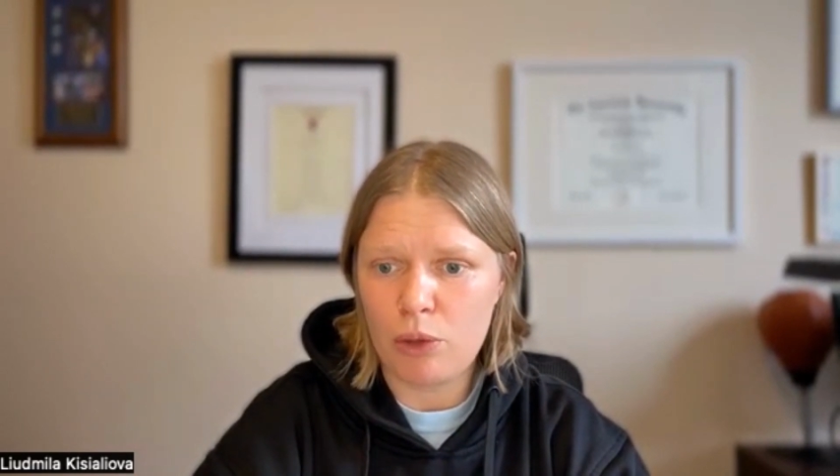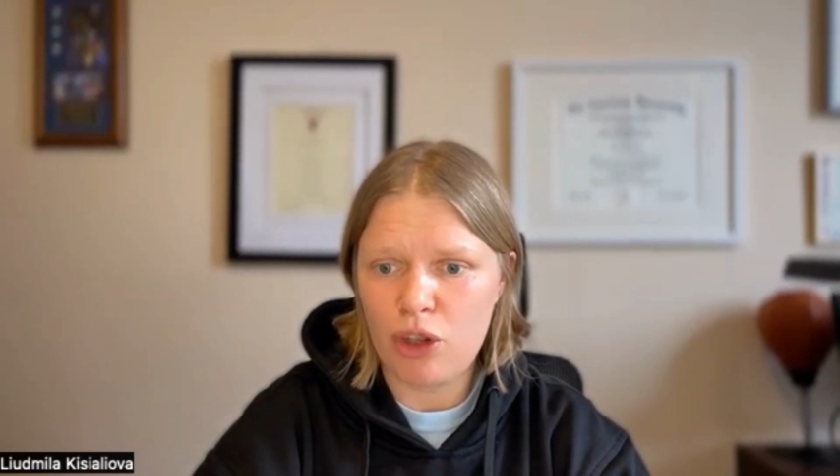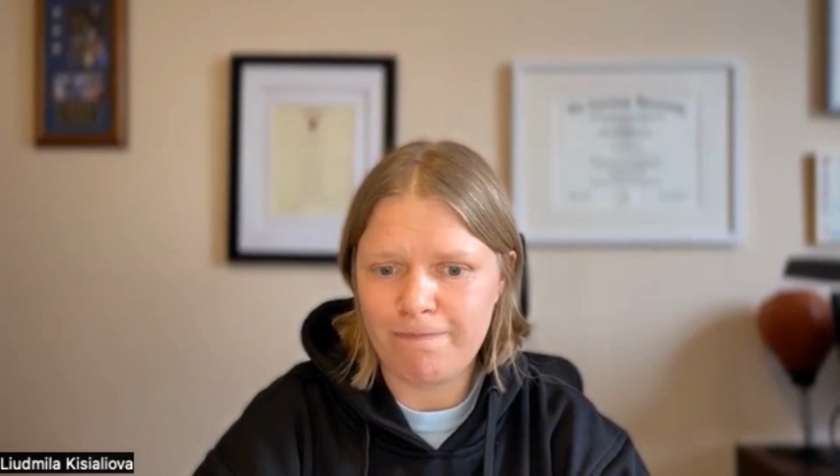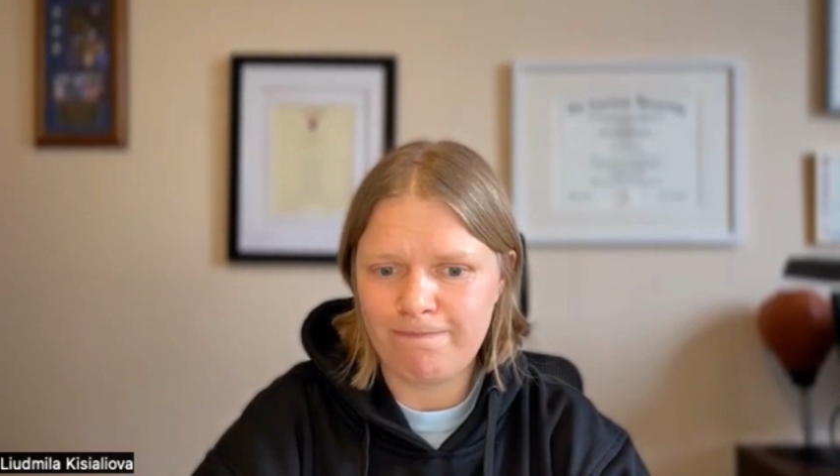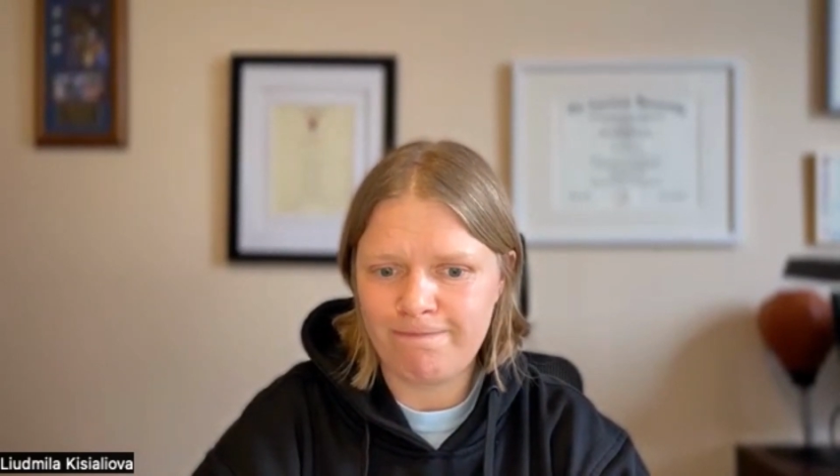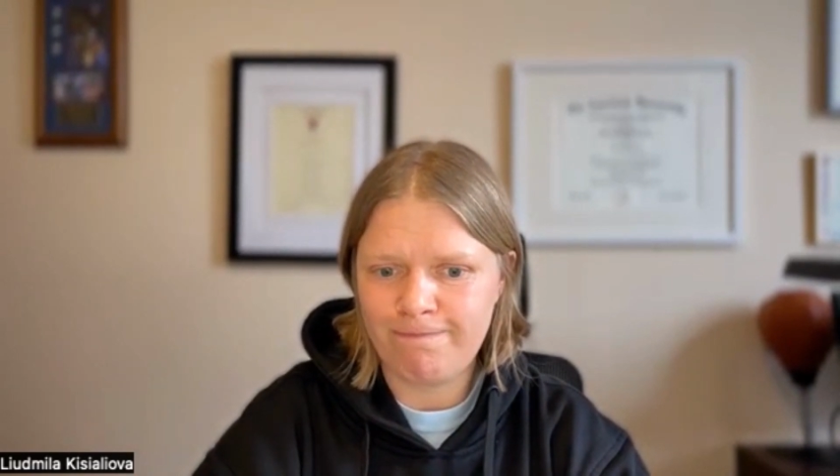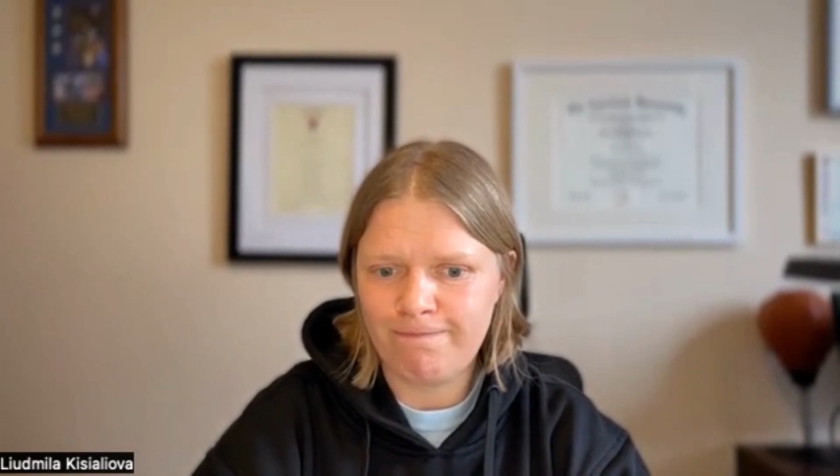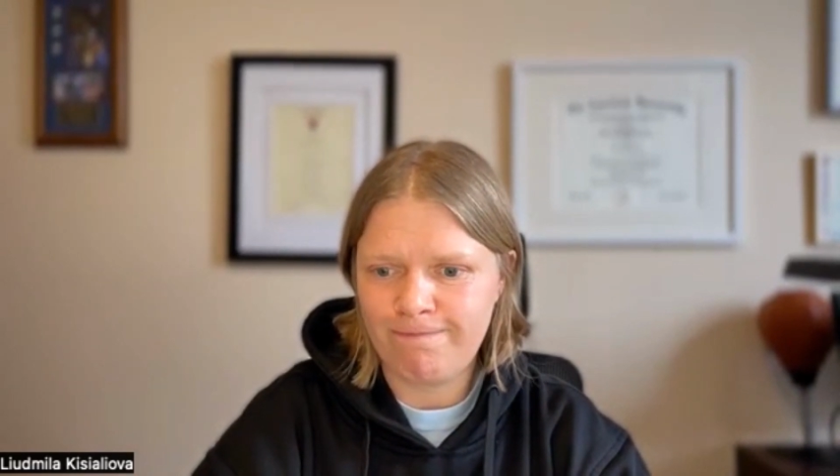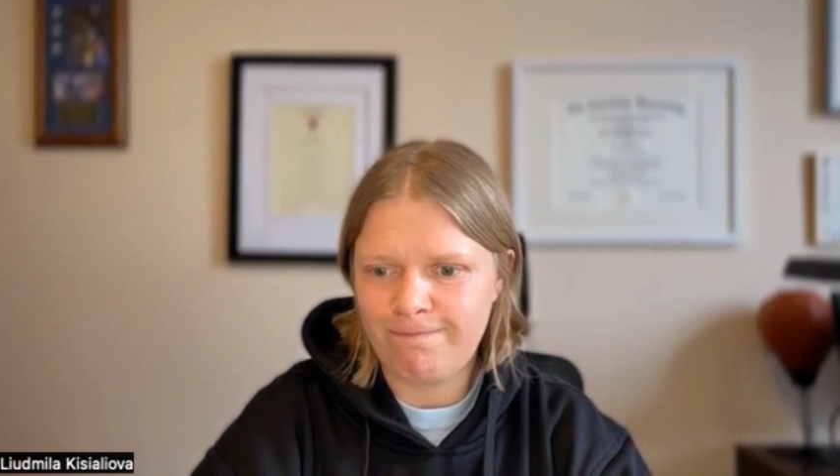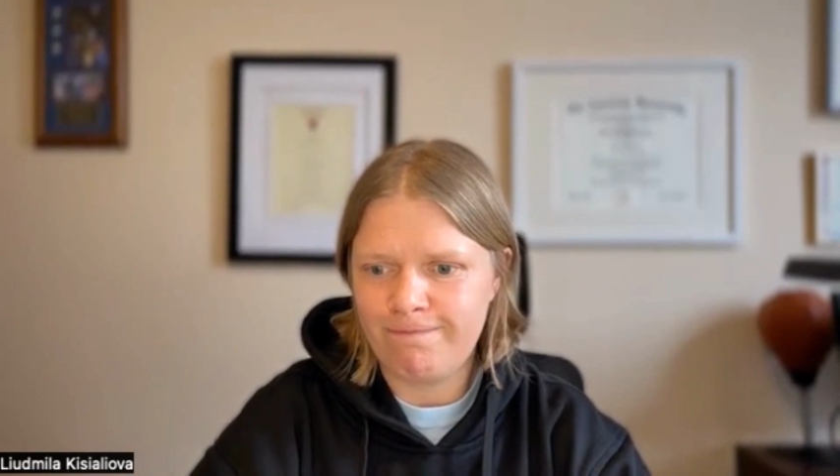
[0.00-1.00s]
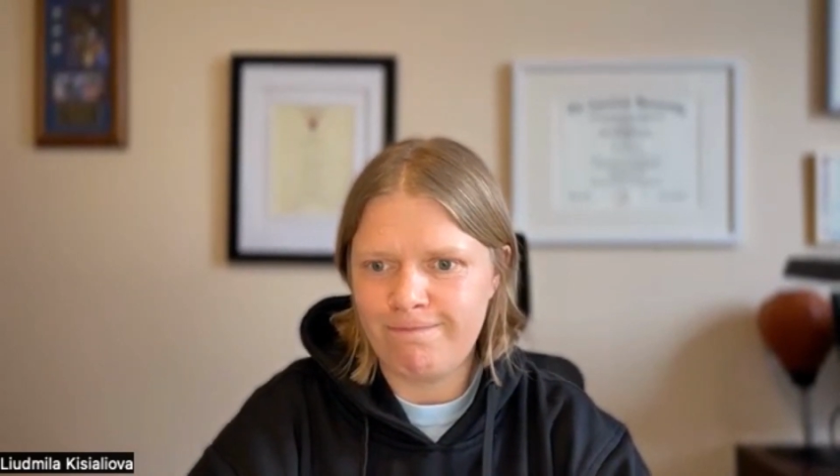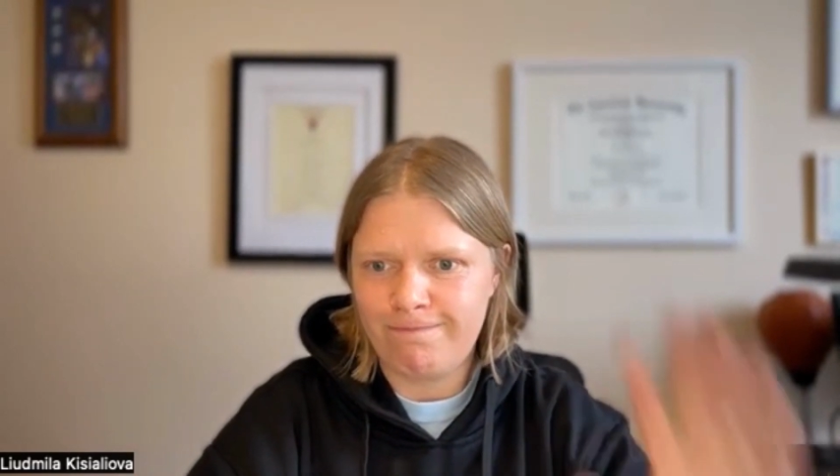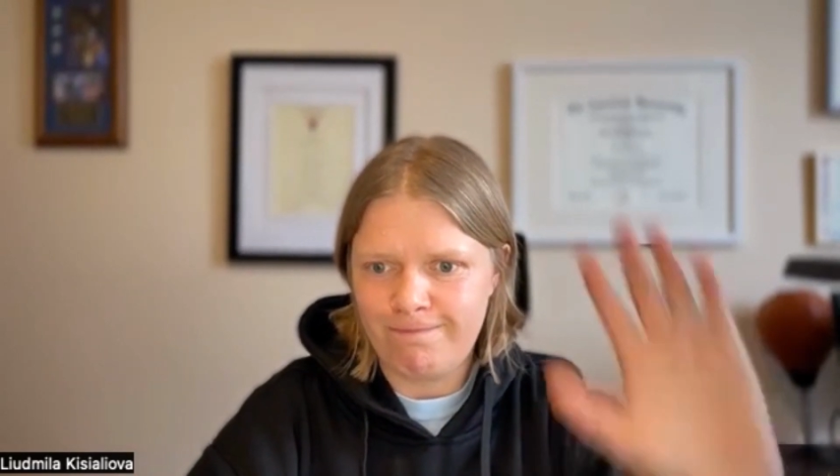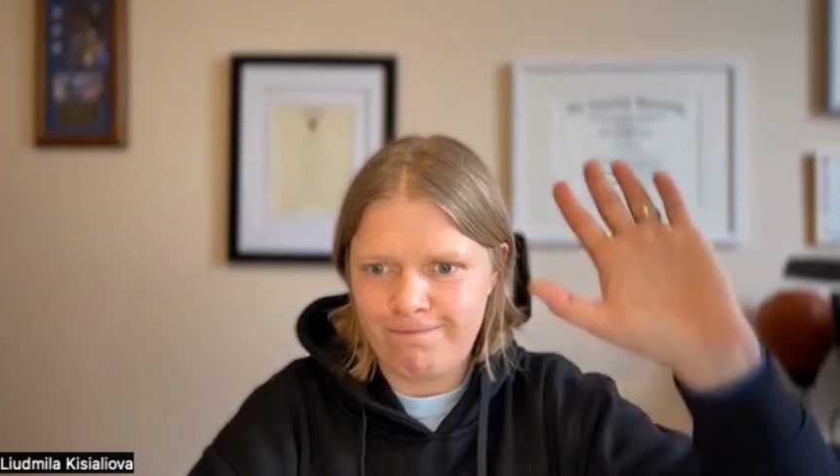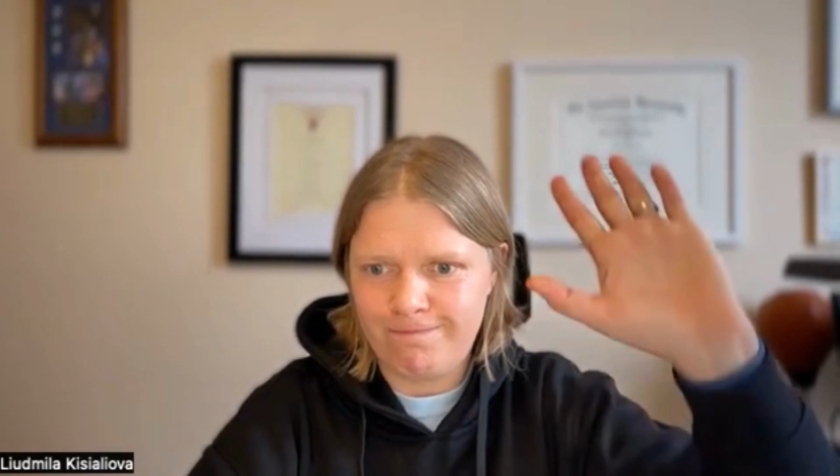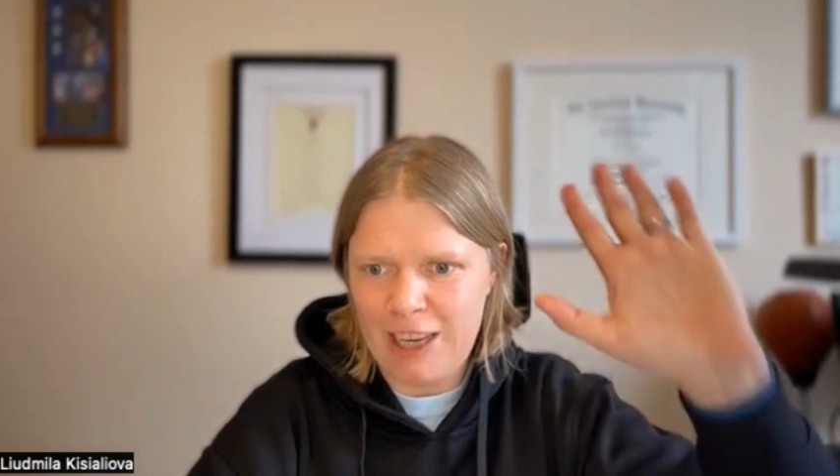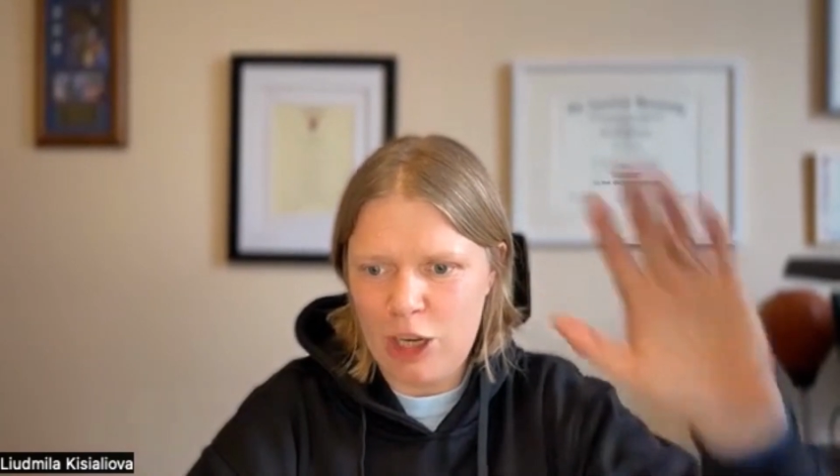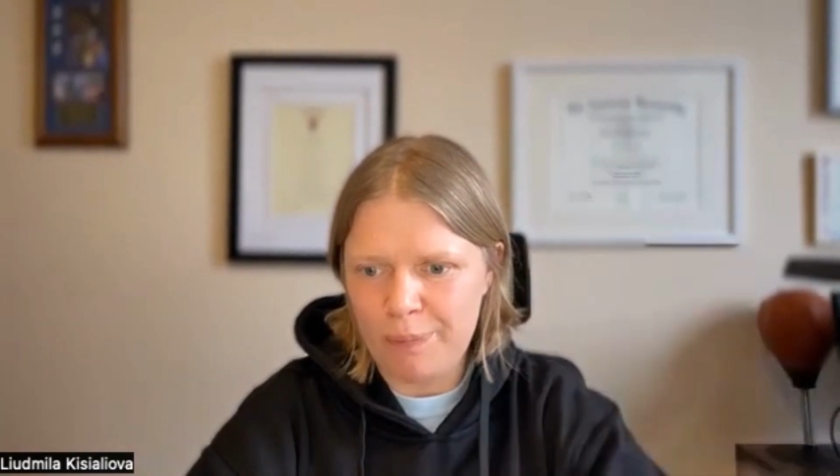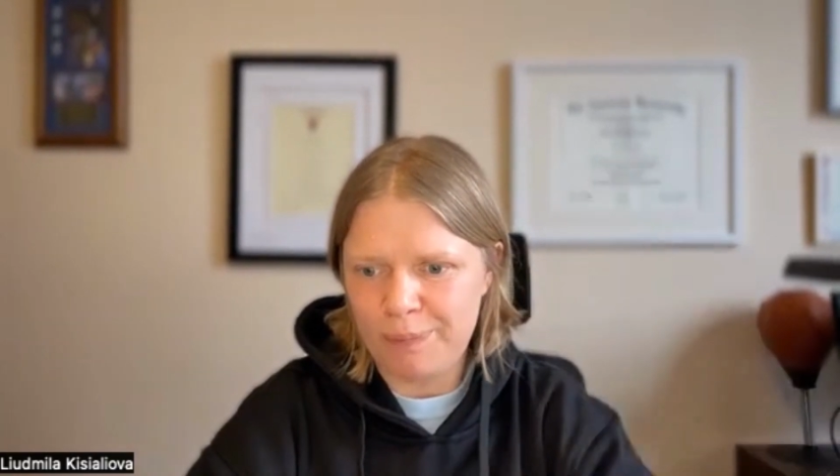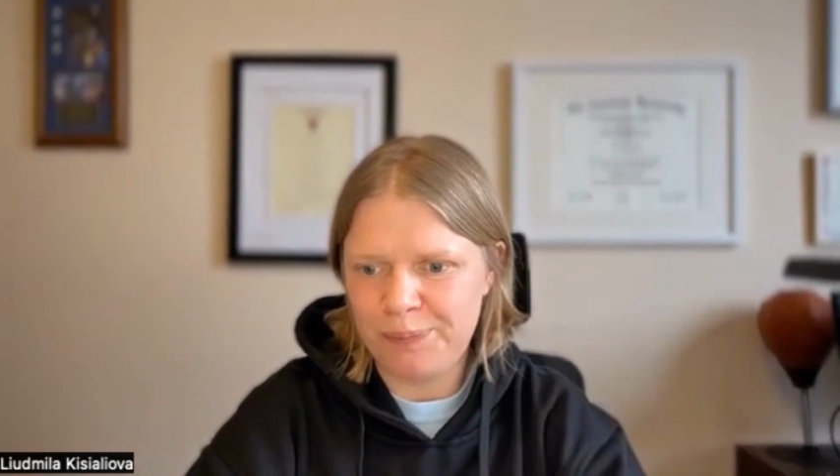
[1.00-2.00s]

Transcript: watching. Thank you.